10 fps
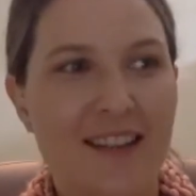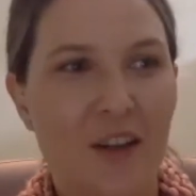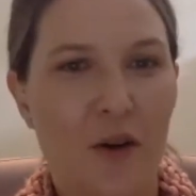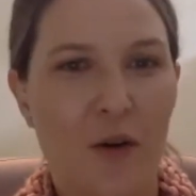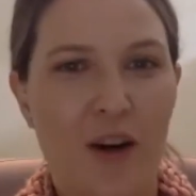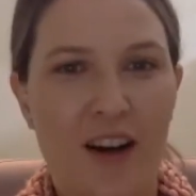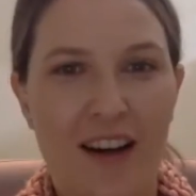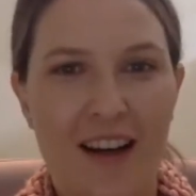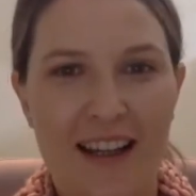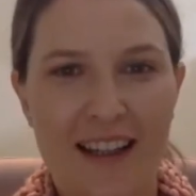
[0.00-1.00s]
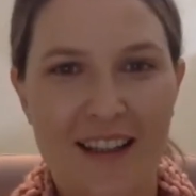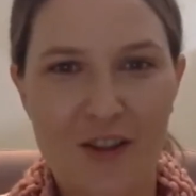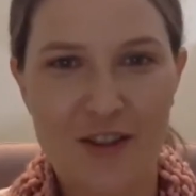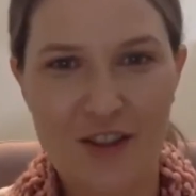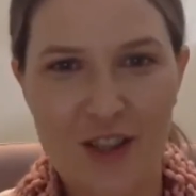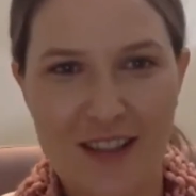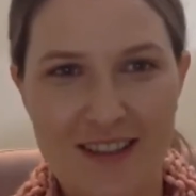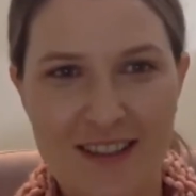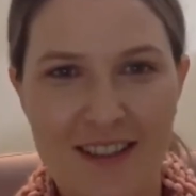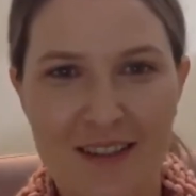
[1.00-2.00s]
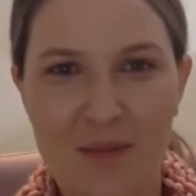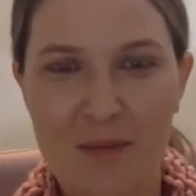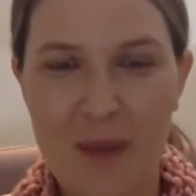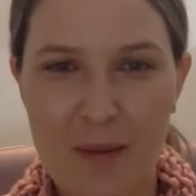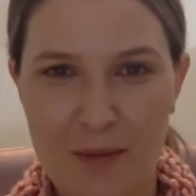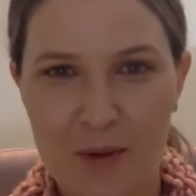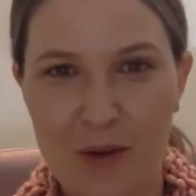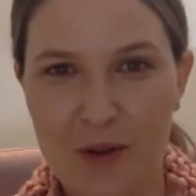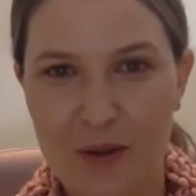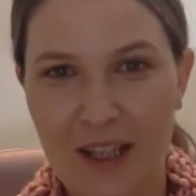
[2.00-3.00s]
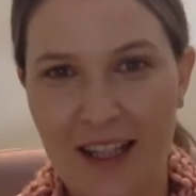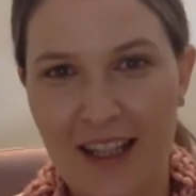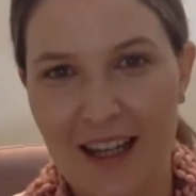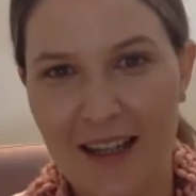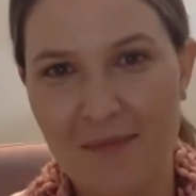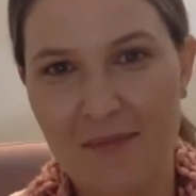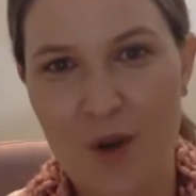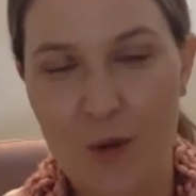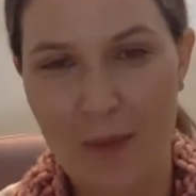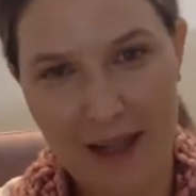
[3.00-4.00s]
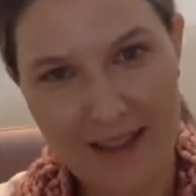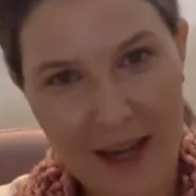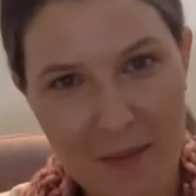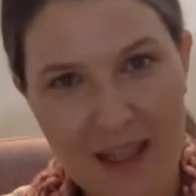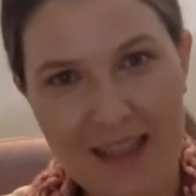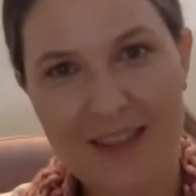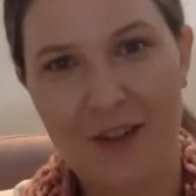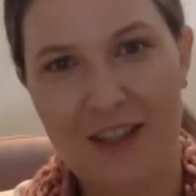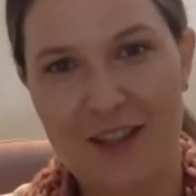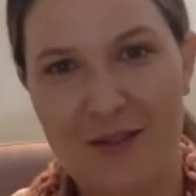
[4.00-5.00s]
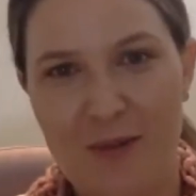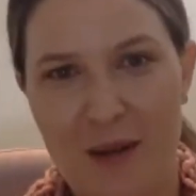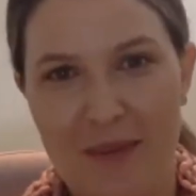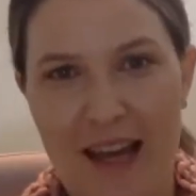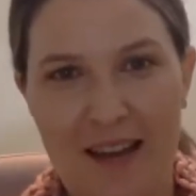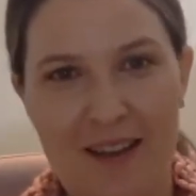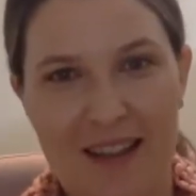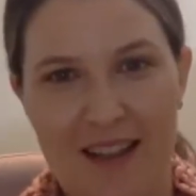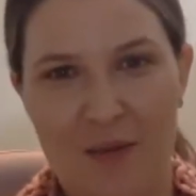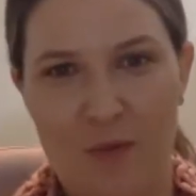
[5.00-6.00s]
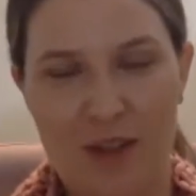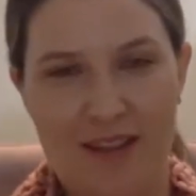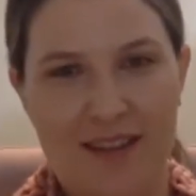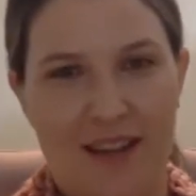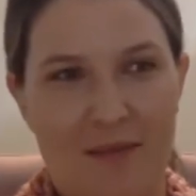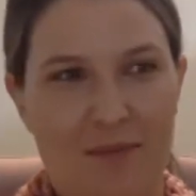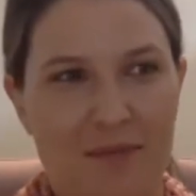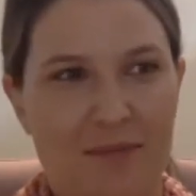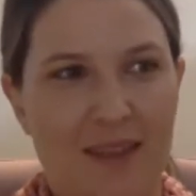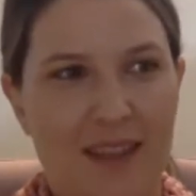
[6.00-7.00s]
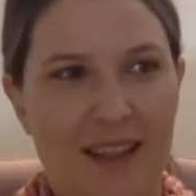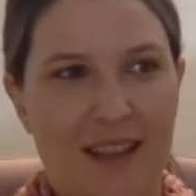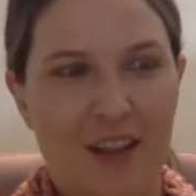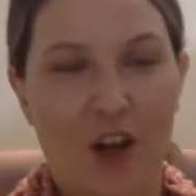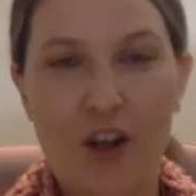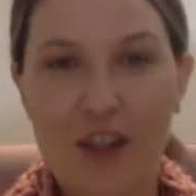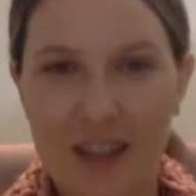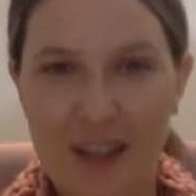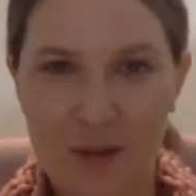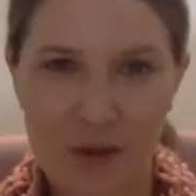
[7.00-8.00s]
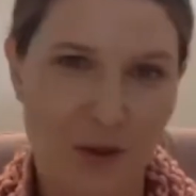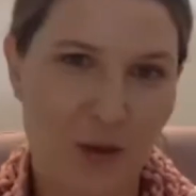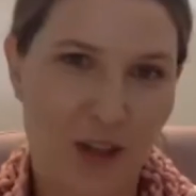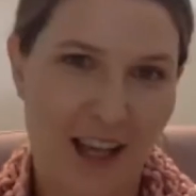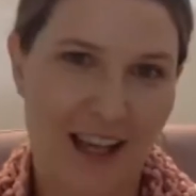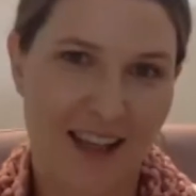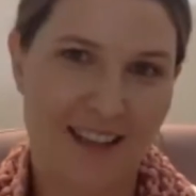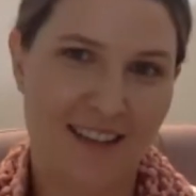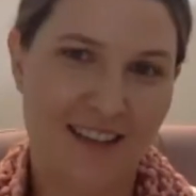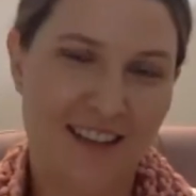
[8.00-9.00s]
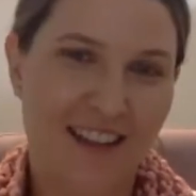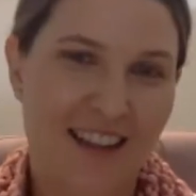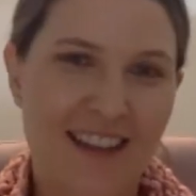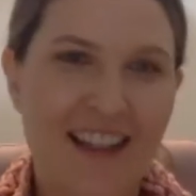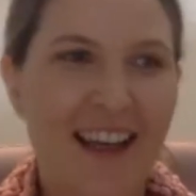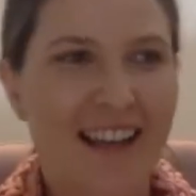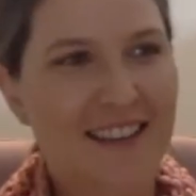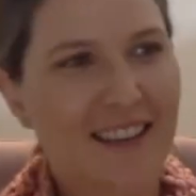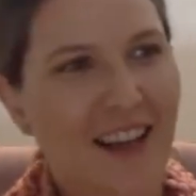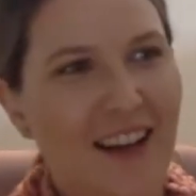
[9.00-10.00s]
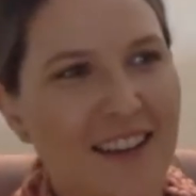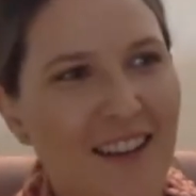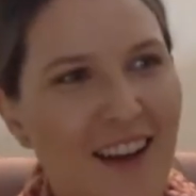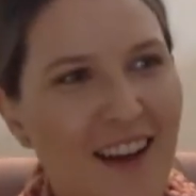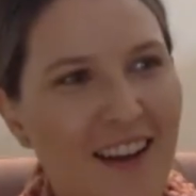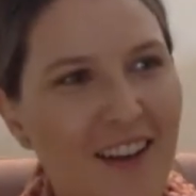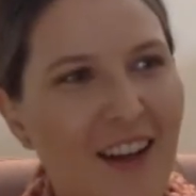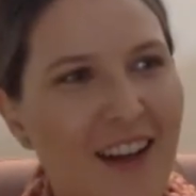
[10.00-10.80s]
So I, you suggested peppermint oil um, on my tummy. So I just rubbed that in with some coconut oil. And yeah, it's, I, I don't know.